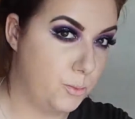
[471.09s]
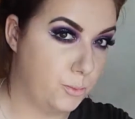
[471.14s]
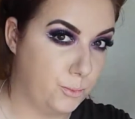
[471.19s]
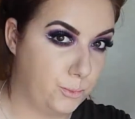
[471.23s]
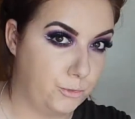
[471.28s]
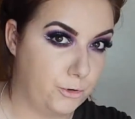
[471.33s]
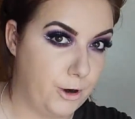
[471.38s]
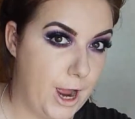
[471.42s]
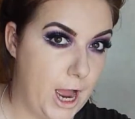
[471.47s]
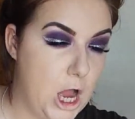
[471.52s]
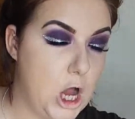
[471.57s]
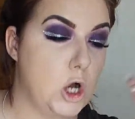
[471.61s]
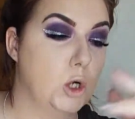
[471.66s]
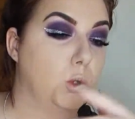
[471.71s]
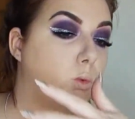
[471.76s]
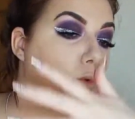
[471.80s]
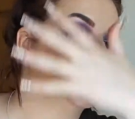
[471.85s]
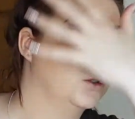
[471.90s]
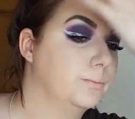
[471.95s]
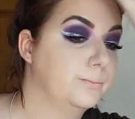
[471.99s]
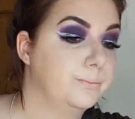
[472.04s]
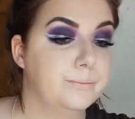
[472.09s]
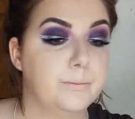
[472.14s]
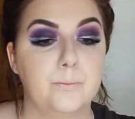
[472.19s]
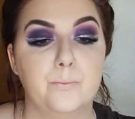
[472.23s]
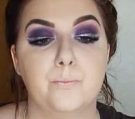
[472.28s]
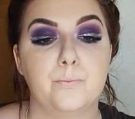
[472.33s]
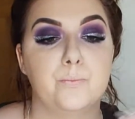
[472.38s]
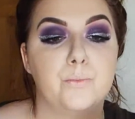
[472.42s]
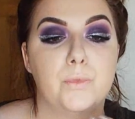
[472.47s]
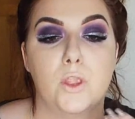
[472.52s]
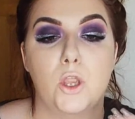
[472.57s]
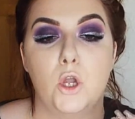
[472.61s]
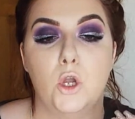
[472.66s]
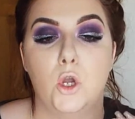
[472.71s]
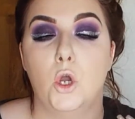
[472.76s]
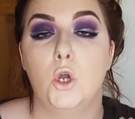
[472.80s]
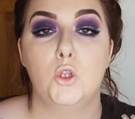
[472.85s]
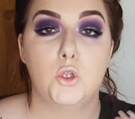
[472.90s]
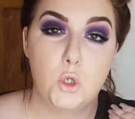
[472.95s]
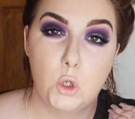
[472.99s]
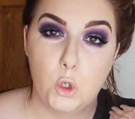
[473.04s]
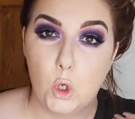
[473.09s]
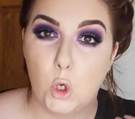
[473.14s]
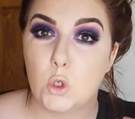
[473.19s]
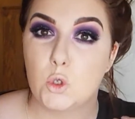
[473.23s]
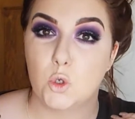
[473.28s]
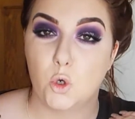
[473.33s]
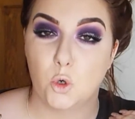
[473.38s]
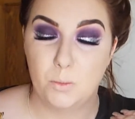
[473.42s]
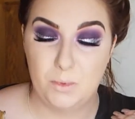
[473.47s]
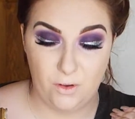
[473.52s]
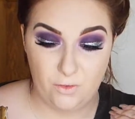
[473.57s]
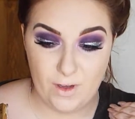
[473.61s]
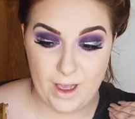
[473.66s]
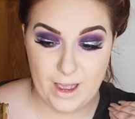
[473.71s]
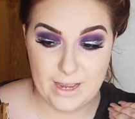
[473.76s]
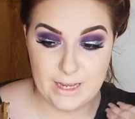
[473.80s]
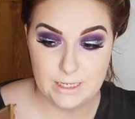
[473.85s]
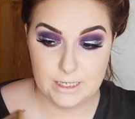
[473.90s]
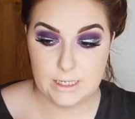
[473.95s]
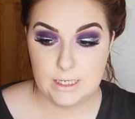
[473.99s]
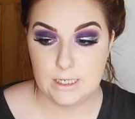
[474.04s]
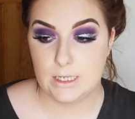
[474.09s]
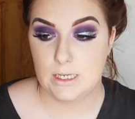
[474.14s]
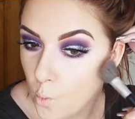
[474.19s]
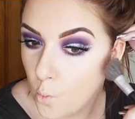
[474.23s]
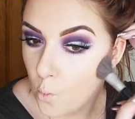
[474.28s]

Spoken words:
brown to contour my face.